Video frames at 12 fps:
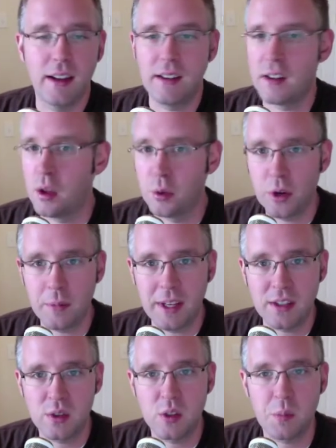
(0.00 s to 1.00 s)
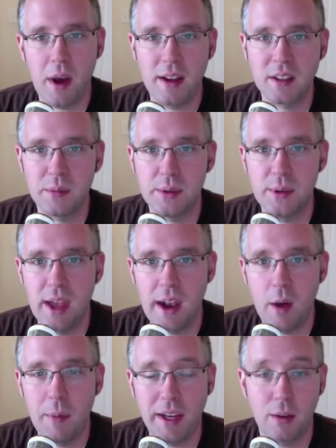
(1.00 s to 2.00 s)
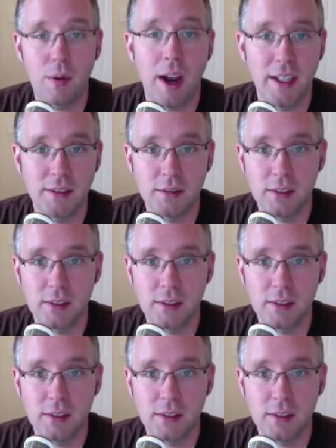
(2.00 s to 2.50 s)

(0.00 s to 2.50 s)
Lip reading: alert me as soon as possible and I'll make it right.